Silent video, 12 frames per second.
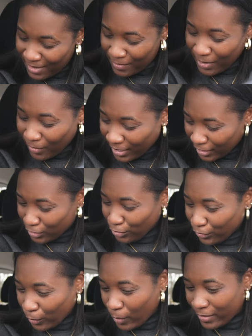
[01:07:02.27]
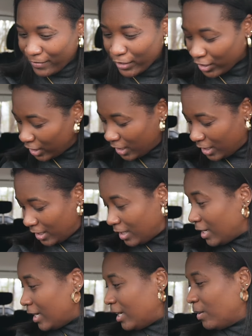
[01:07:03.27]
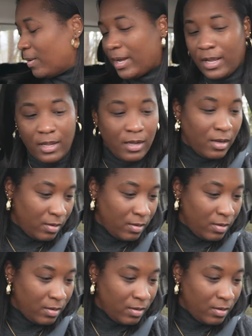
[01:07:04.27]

We're gonna get a two for one for anyway.